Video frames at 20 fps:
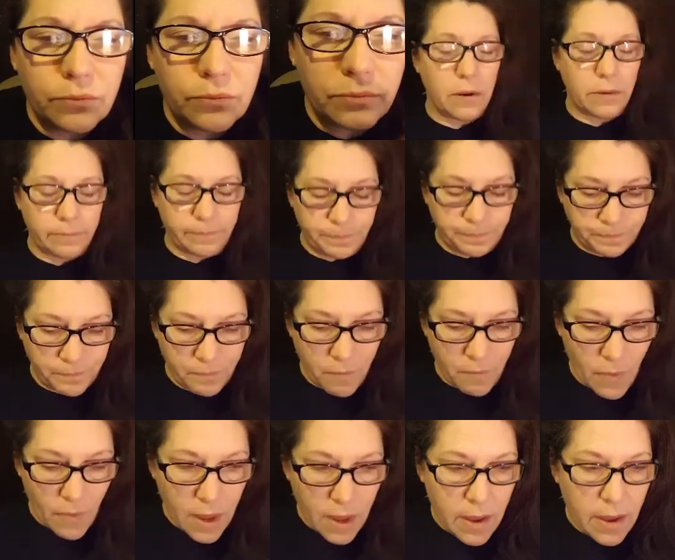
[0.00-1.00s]
um,
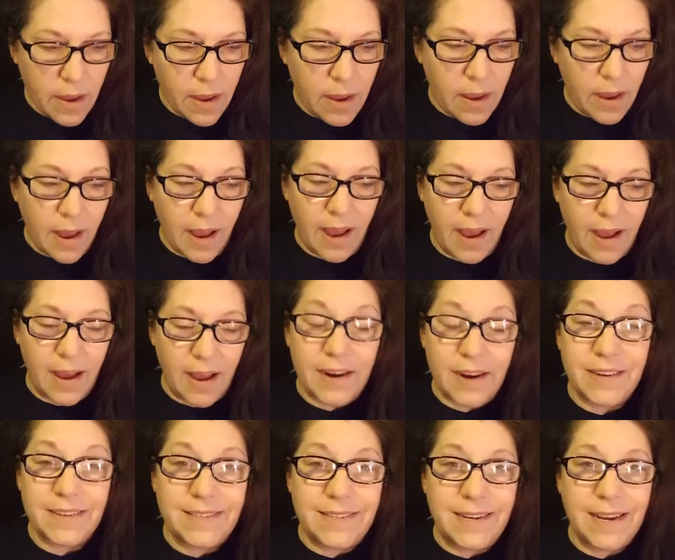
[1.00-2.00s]

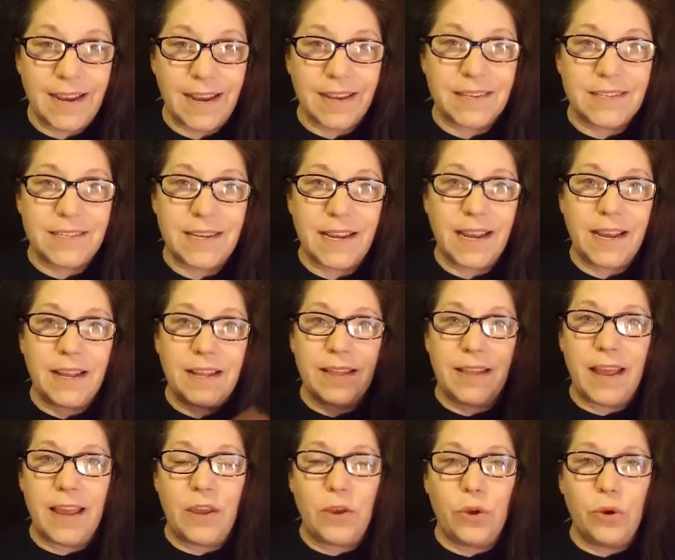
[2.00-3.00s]
on ticks. And
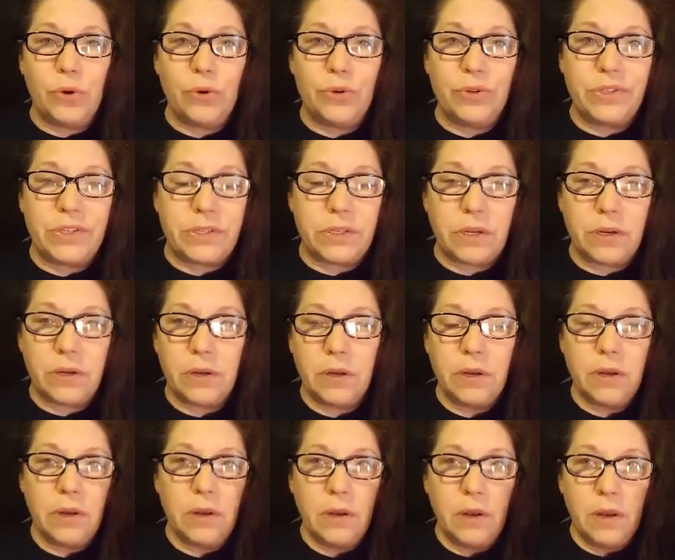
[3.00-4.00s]
they used
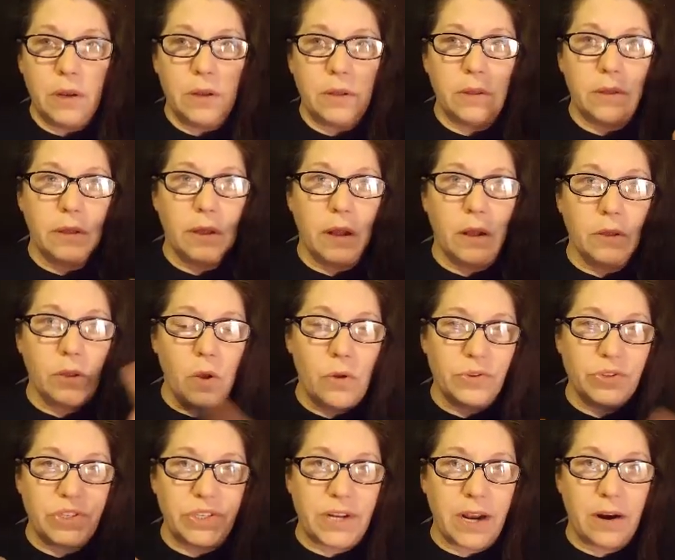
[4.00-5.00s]
the Lone
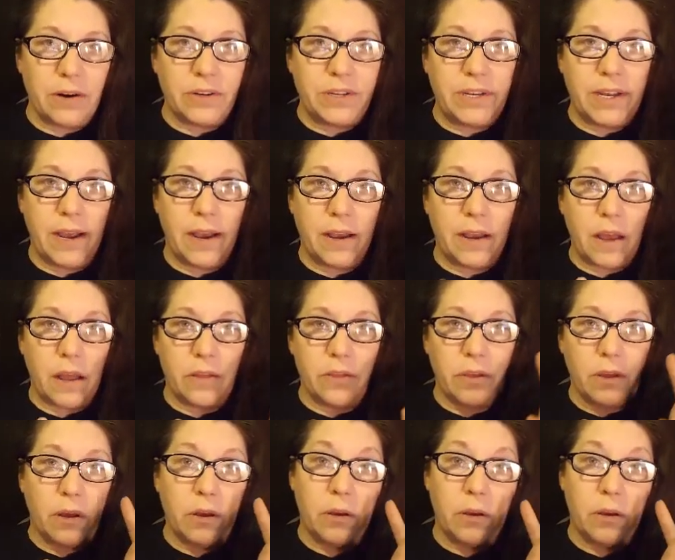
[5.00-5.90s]
Star tick, the